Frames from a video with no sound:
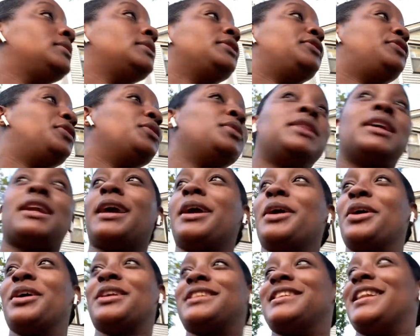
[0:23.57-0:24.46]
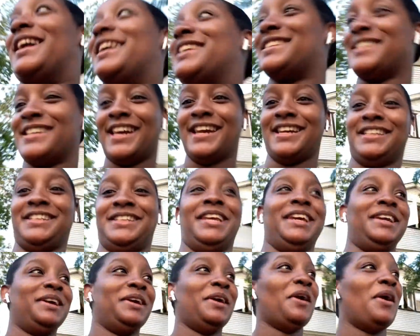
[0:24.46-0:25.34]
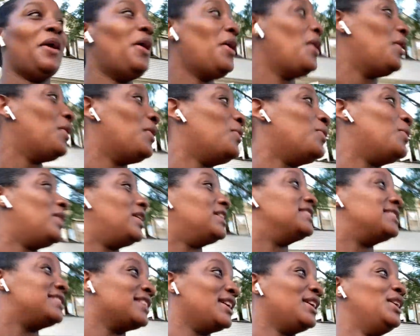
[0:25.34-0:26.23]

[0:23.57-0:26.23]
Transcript: food that I cooked last night was